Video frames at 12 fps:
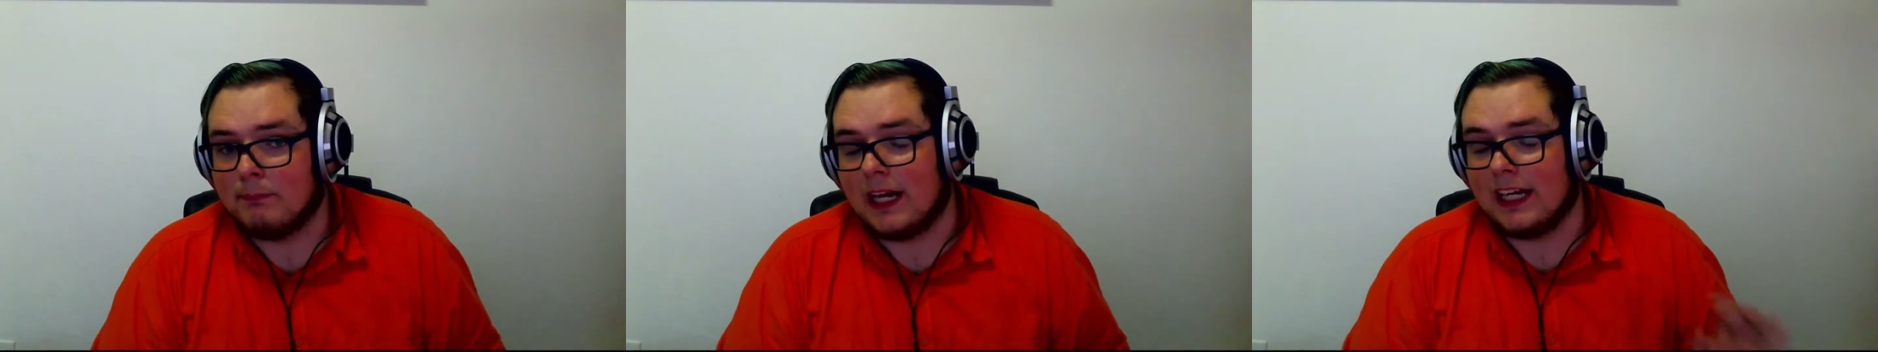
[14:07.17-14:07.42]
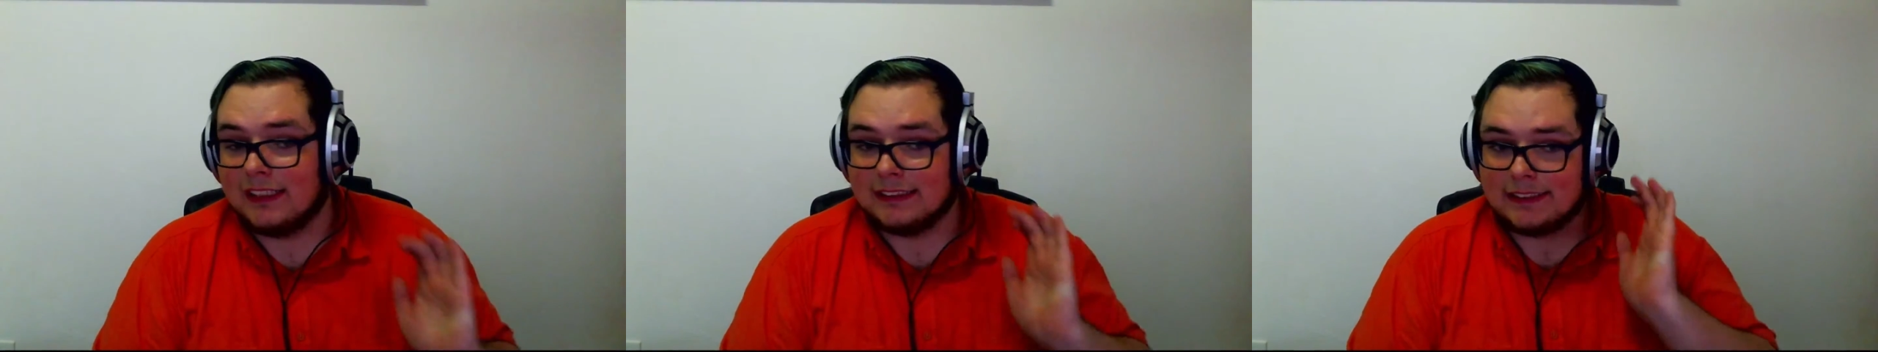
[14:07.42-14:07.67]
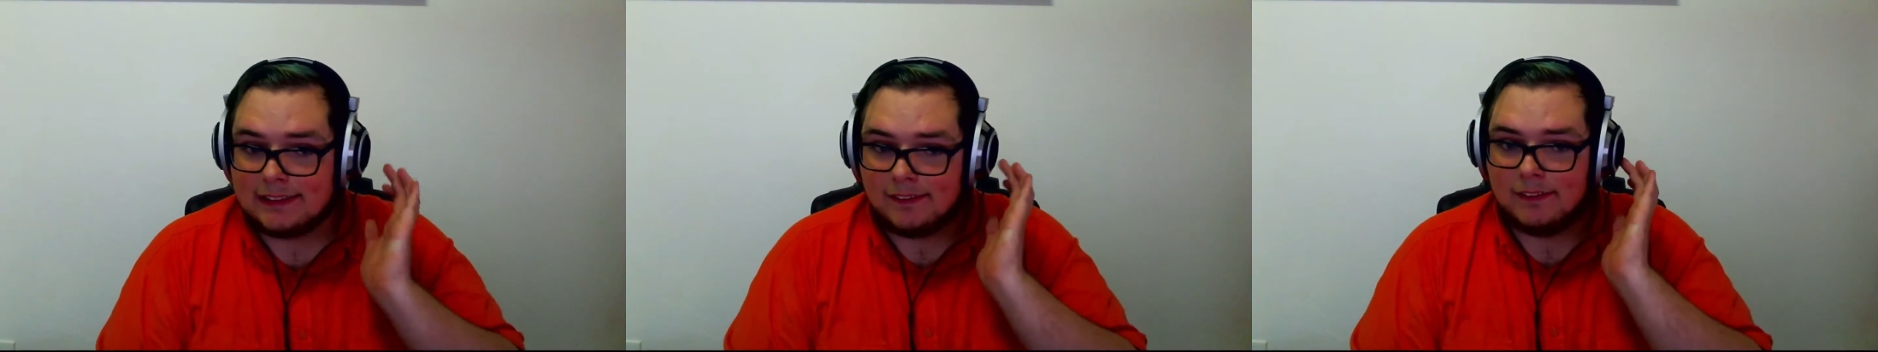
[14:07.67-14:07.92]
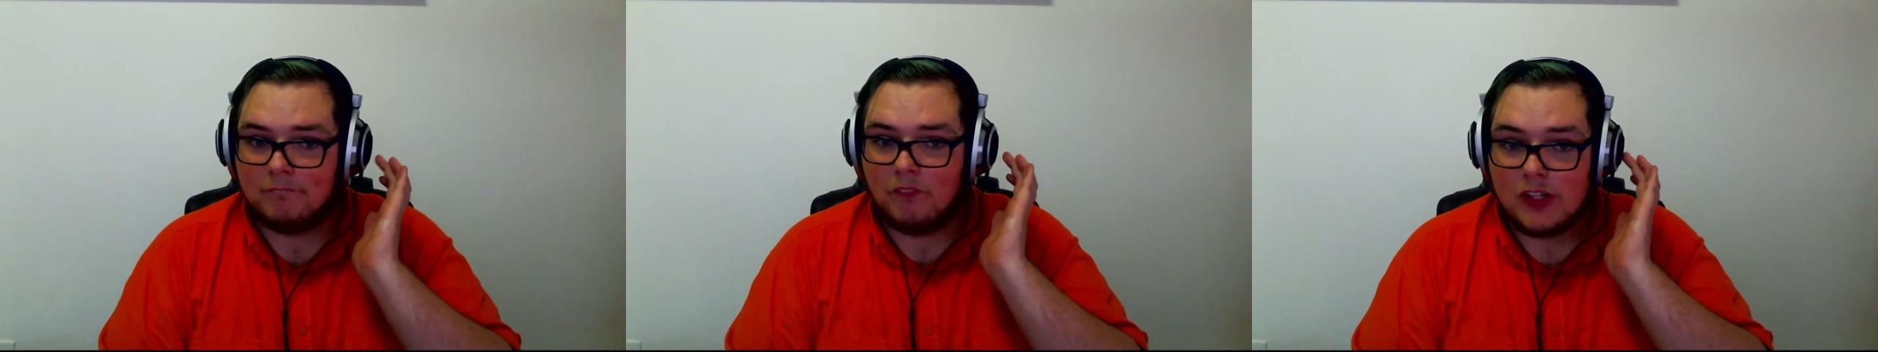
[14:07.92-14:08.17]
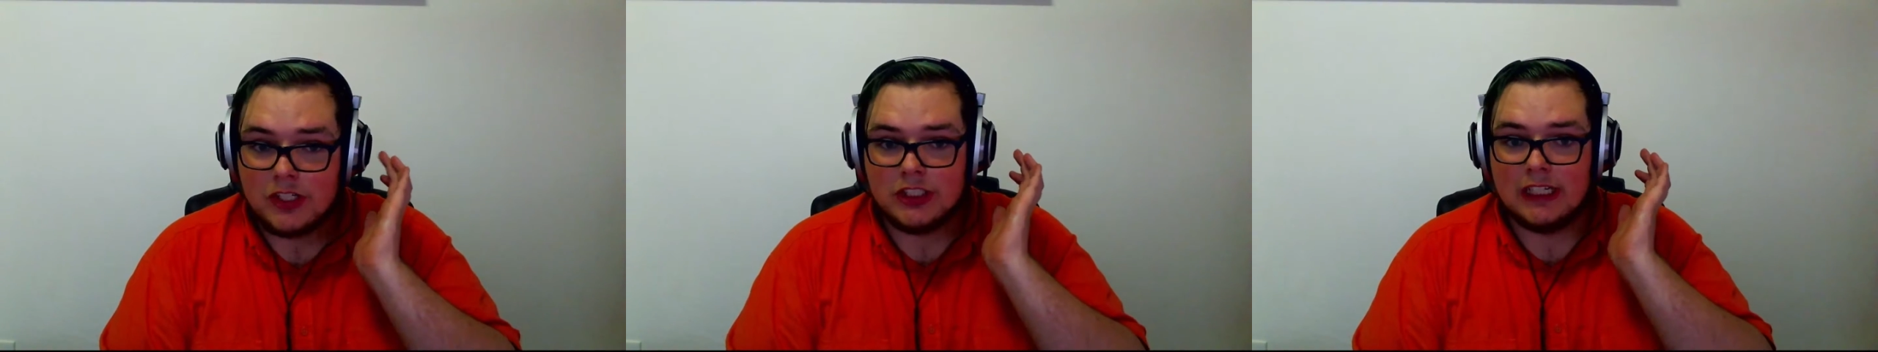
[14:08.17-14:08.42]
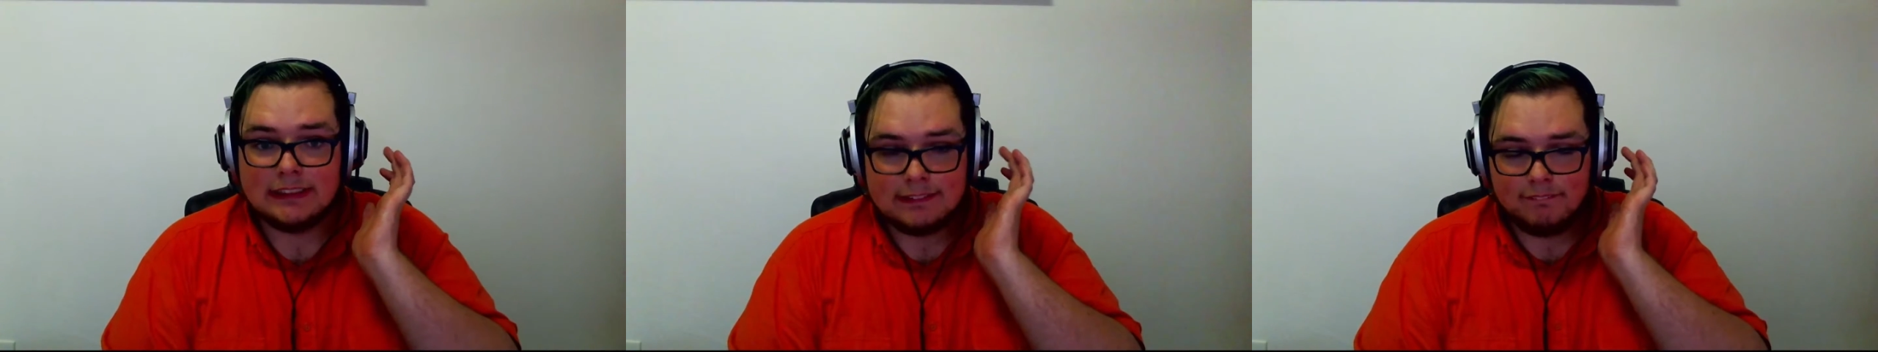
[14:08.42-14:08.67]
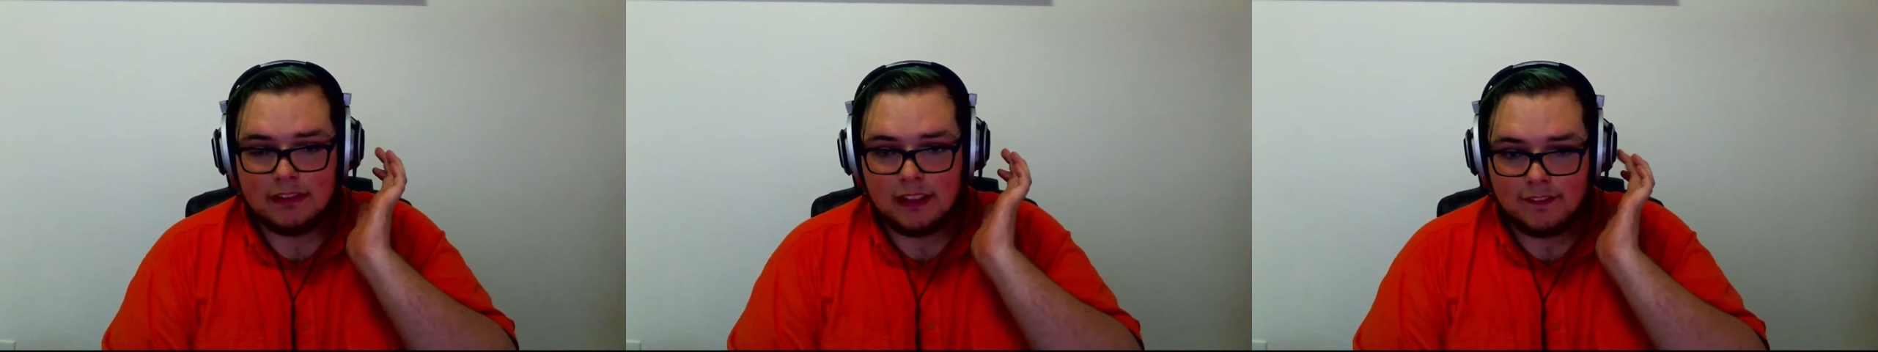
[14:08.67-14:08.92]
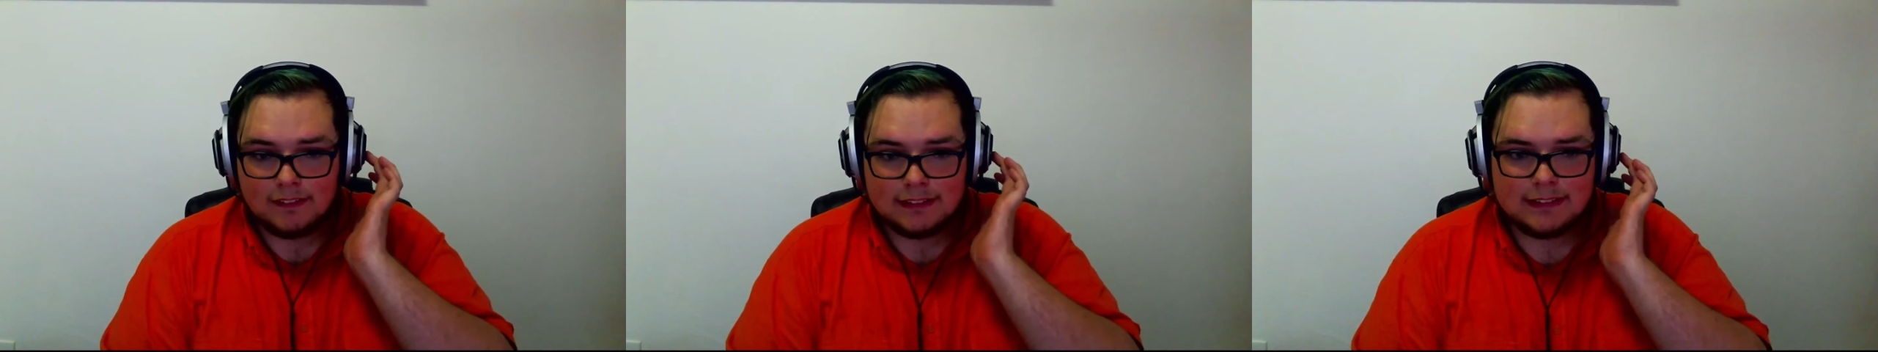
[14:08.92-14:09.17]
but I can still appreciate something
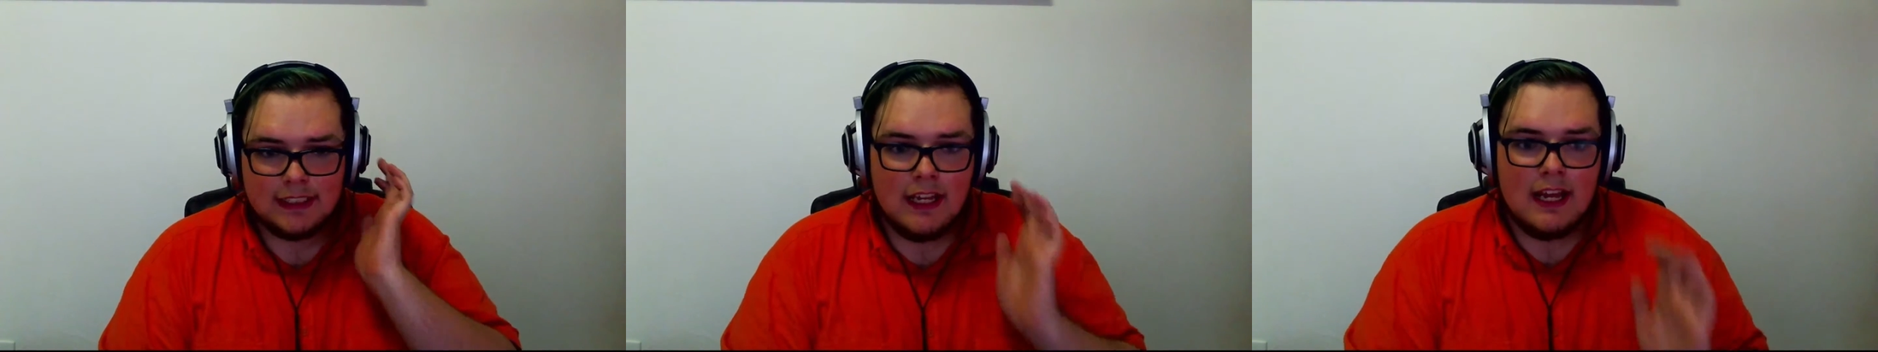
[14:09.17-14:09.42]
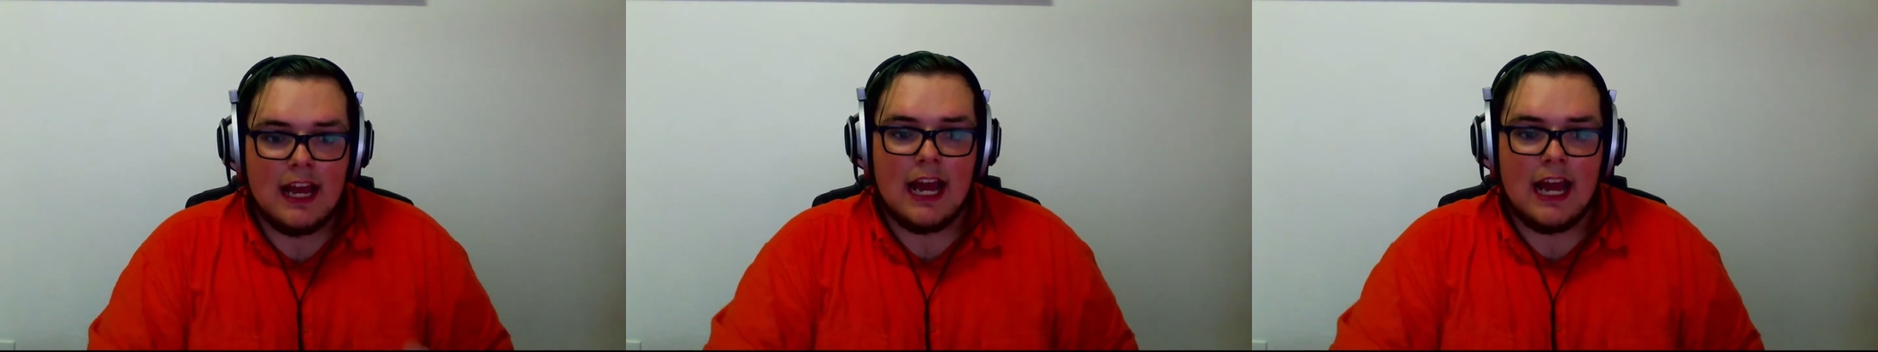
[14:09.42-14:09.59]
like this.